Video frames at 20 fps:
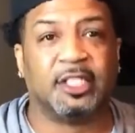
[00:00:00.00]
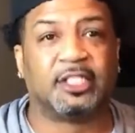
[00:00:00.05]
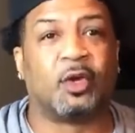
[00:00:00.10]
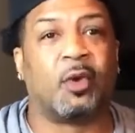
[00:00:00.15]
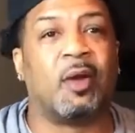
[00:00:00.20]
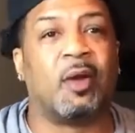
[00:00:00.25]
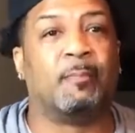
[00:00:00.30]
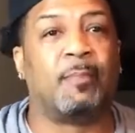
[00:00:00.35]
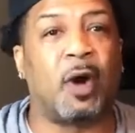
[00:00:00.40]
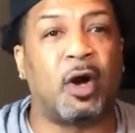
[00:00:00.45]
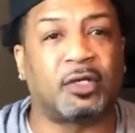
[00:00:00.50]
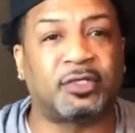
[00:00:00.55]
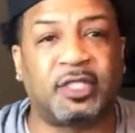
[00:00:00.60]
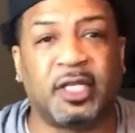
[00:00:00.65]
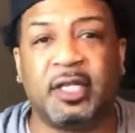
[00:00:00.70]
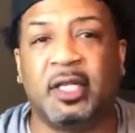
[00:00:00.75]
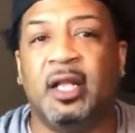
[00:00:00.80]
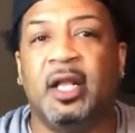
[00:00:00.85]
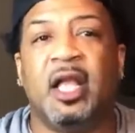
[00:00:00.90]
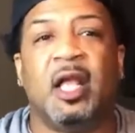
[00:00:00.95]
So in
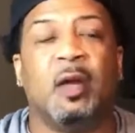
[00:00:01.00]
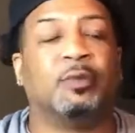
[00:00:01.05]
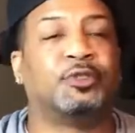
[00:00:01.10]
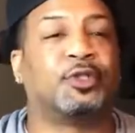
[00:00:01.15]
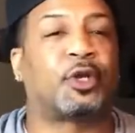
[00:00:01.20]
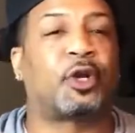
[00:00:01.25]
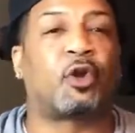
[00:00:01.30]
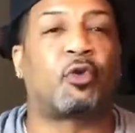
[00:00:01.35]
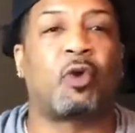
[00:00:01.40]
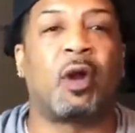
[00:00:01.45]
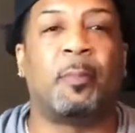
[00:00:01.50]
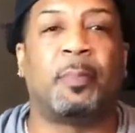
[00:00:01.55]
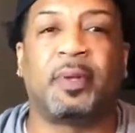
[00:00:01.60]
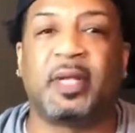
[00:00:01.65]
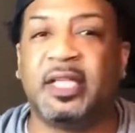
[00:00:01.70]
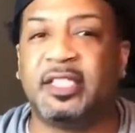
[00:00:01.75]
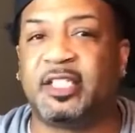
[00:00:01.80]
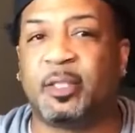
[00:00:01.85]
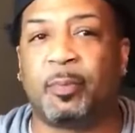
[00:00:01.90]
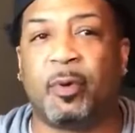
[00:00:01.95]
Boston, it was a corrupt
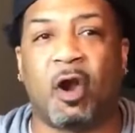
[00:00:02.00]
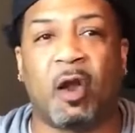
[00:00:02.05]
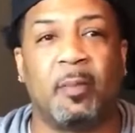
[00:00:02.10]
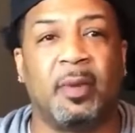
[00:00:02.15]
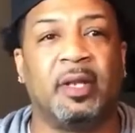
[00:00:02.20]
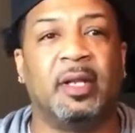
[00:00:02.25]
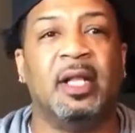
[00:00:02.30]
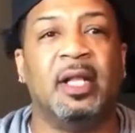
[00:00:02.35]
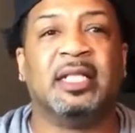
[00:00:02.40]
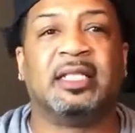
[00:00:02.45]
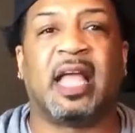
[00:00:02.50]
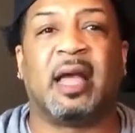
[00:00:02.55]
police department